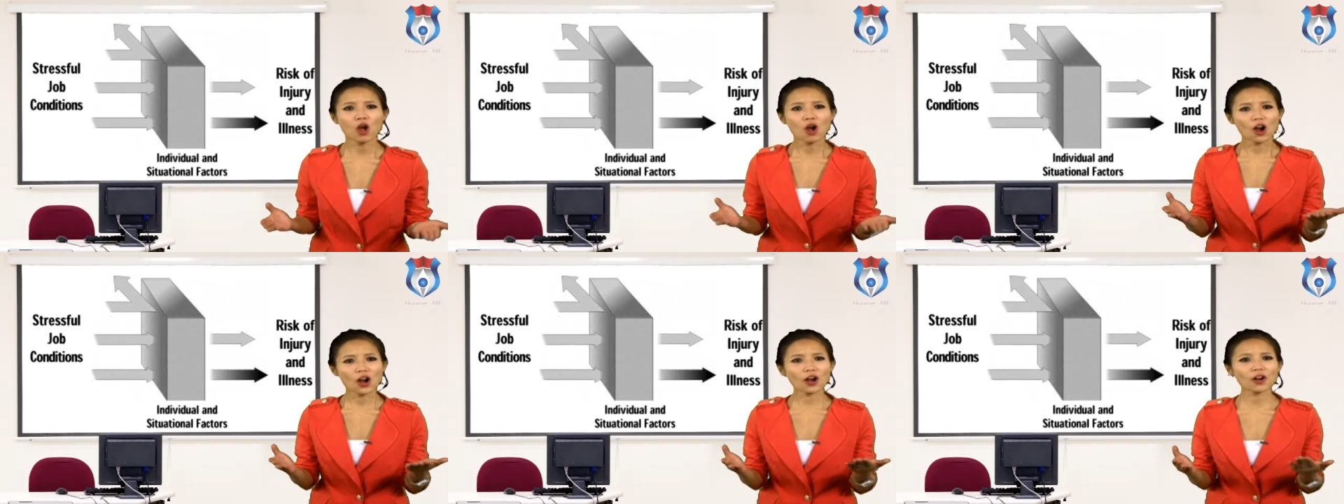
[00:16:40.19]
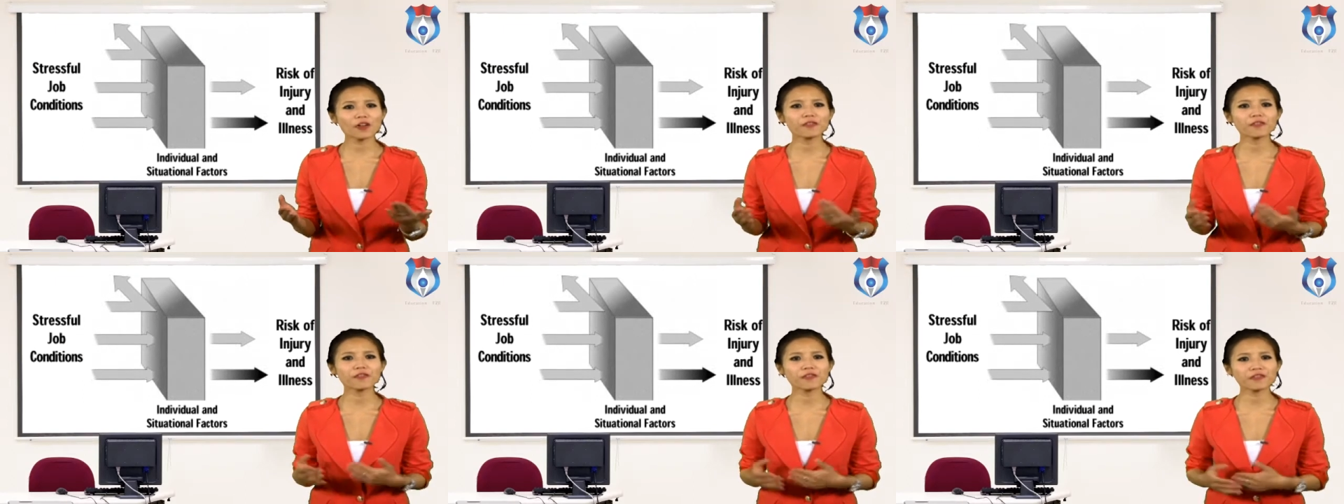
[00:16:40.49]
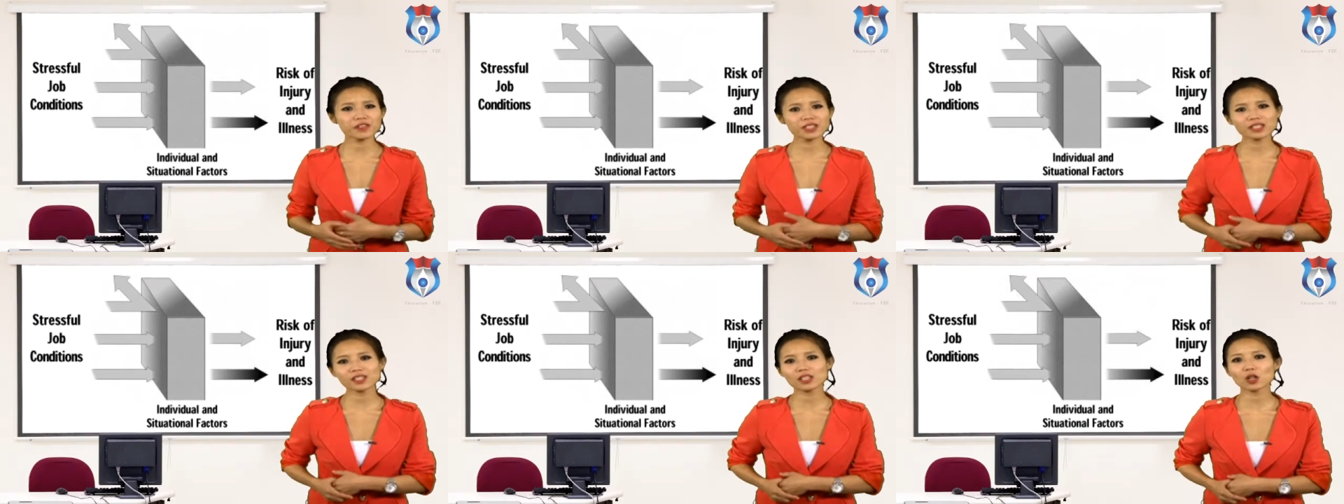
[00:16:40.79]
or
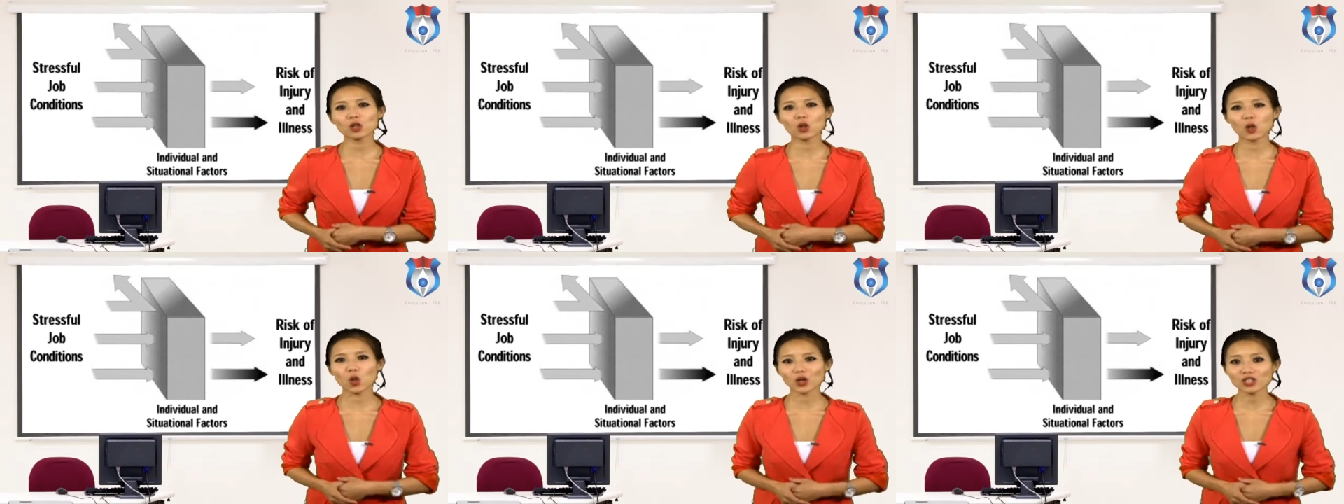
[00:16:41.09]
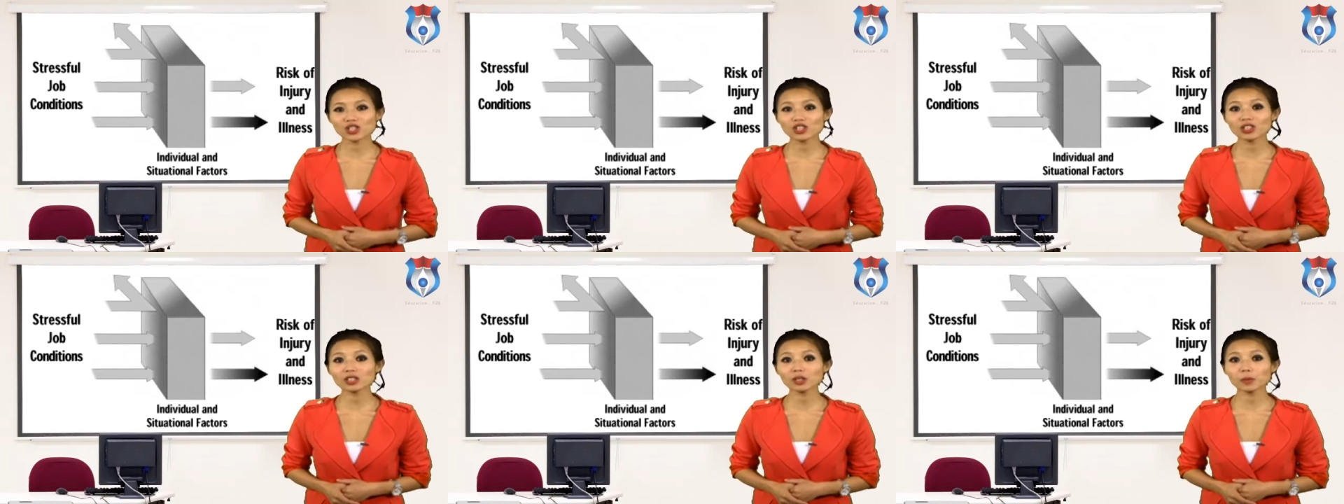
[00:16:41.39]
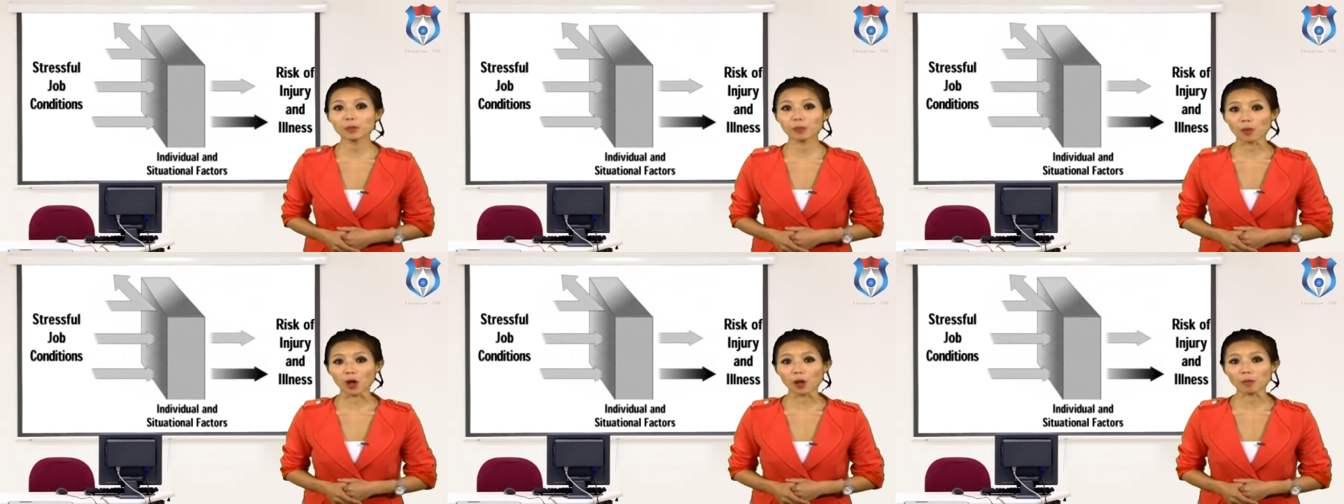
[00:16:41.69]
physiological
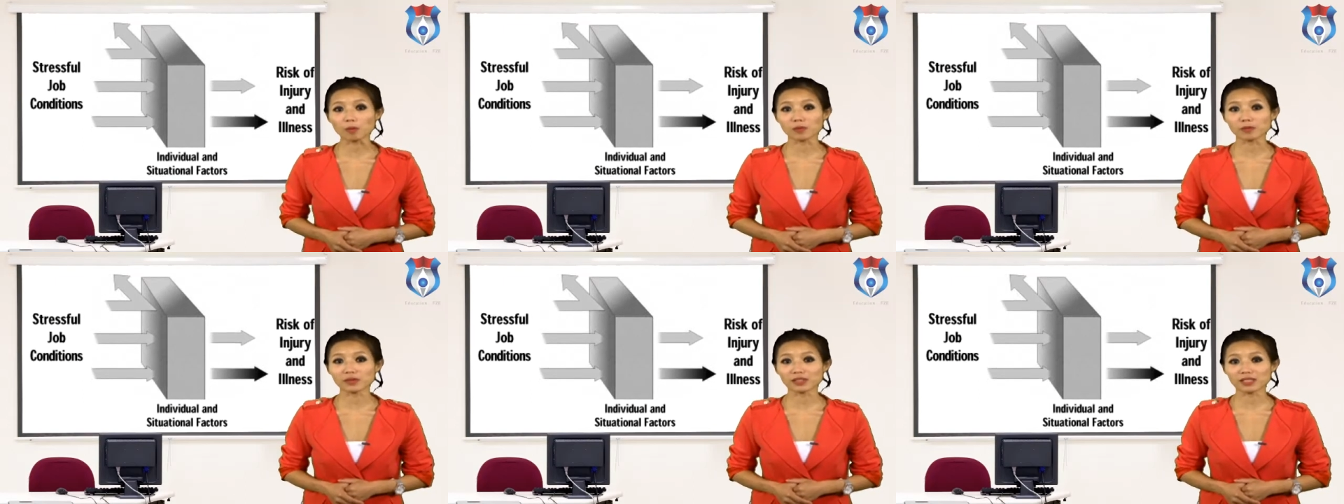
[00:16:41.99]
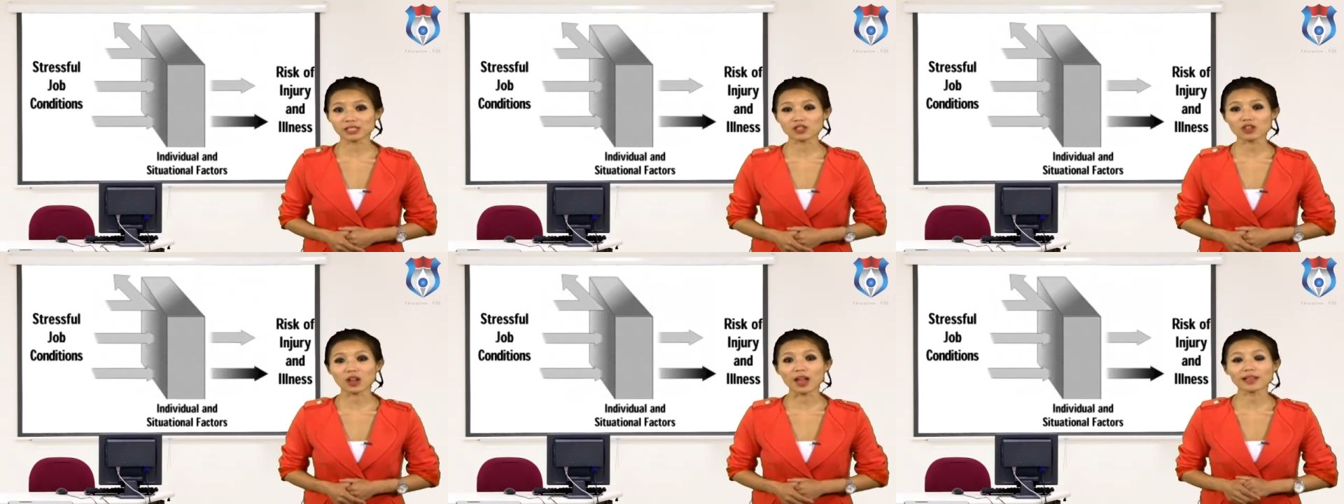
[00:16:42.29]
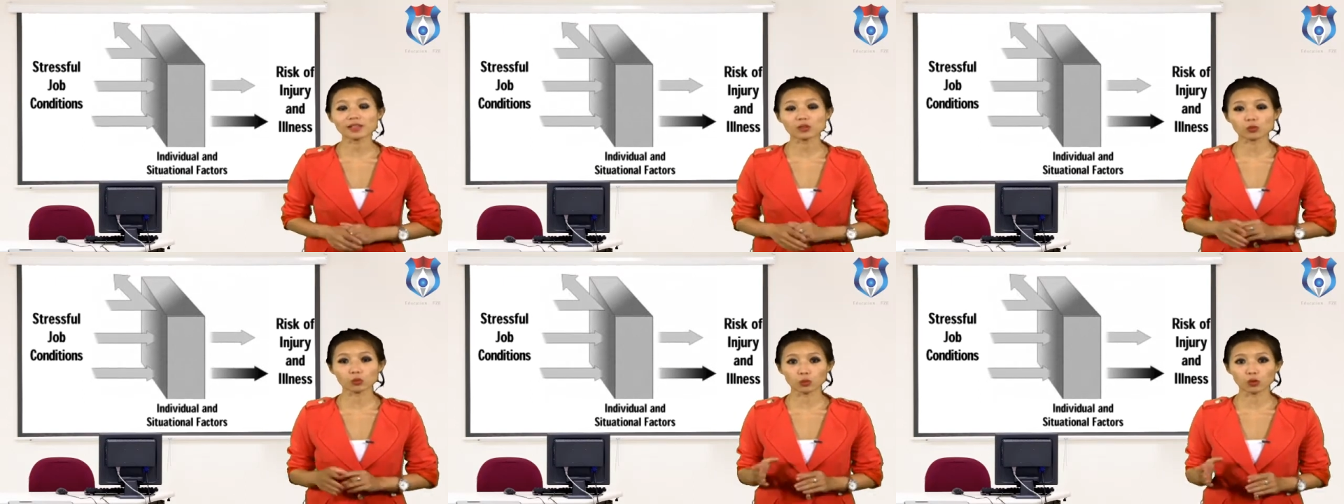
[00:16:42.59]
problems such
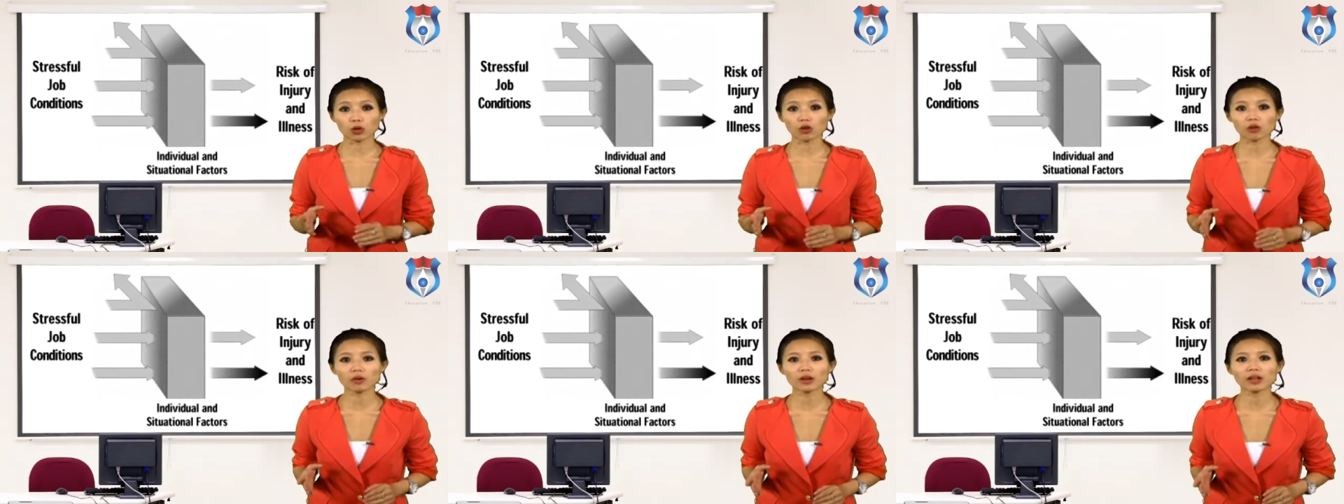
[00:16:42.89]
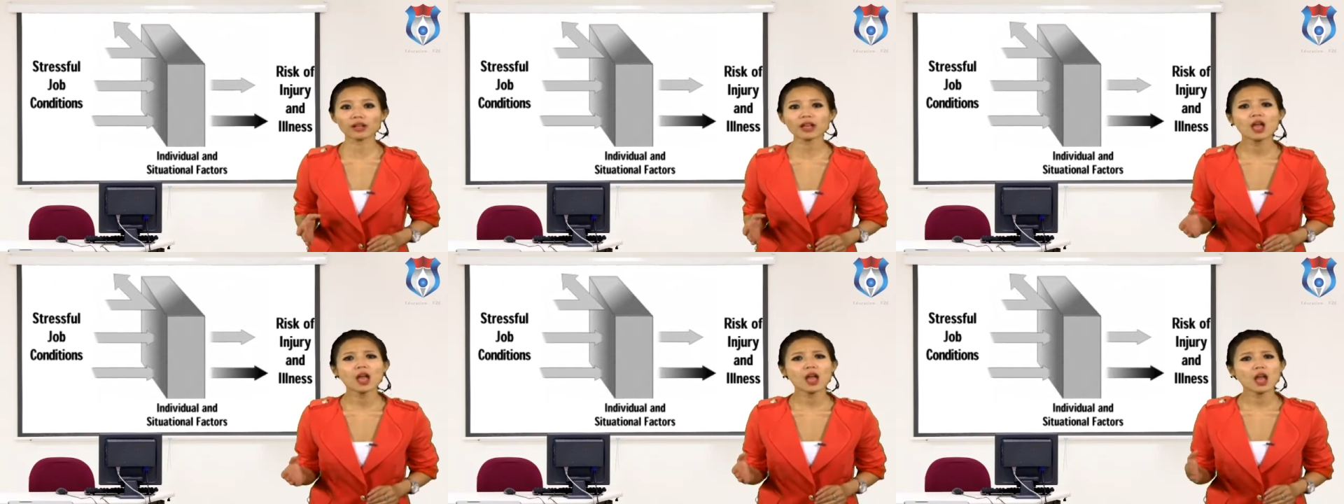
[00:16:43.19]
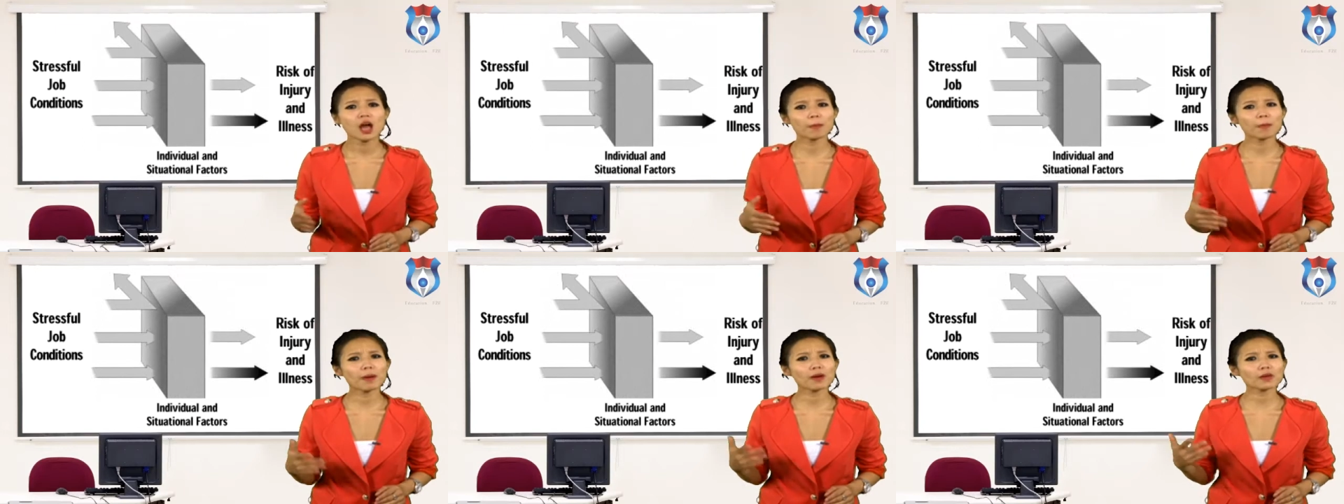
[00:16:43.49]
as worrying
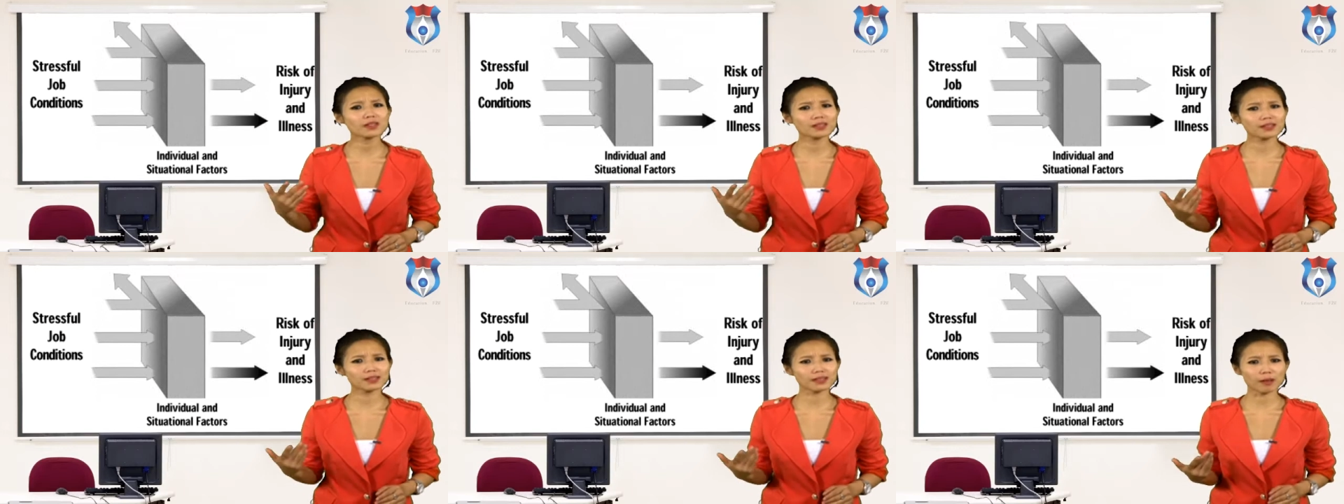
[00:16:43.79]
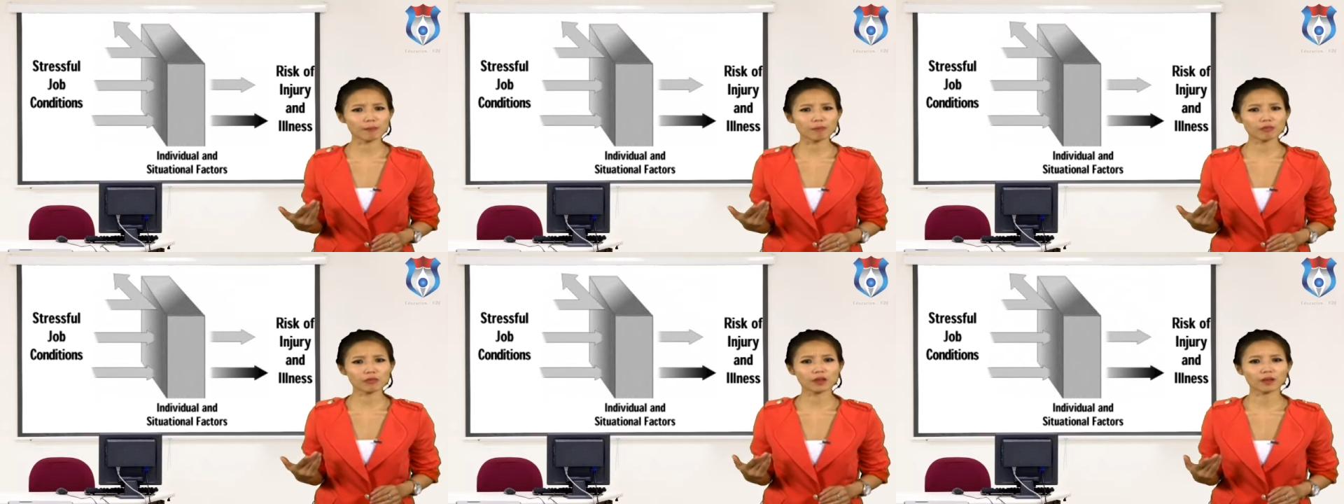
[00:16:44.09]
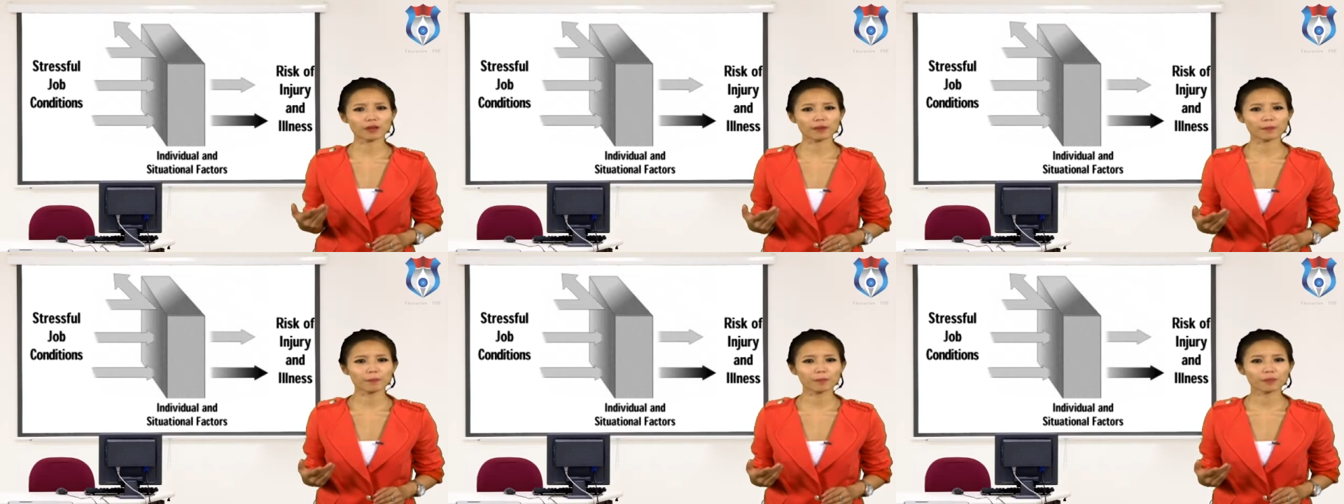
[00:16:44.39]
about
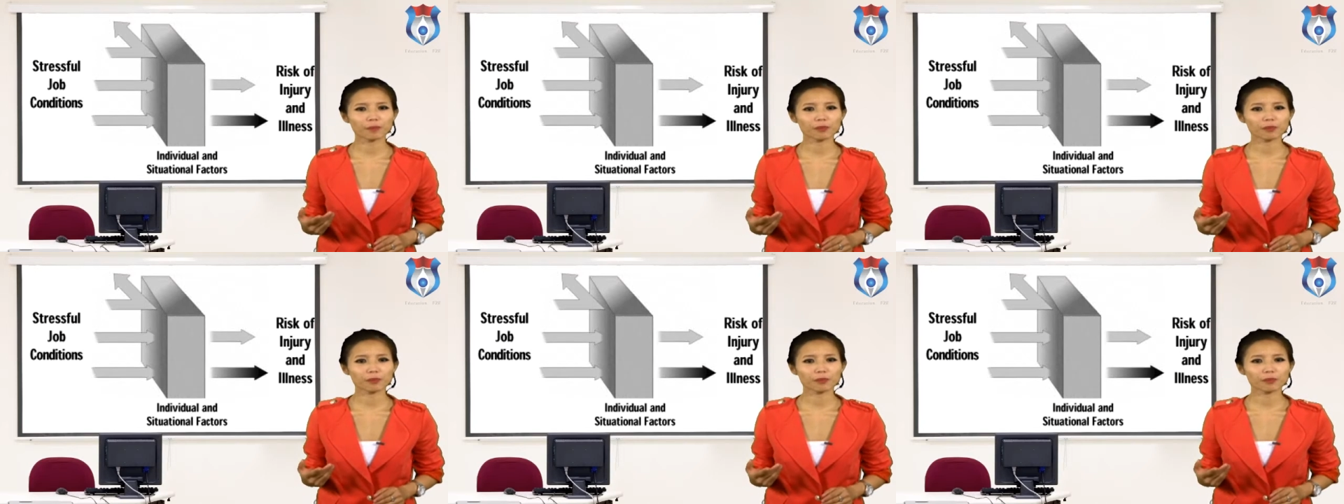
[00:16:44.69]
something.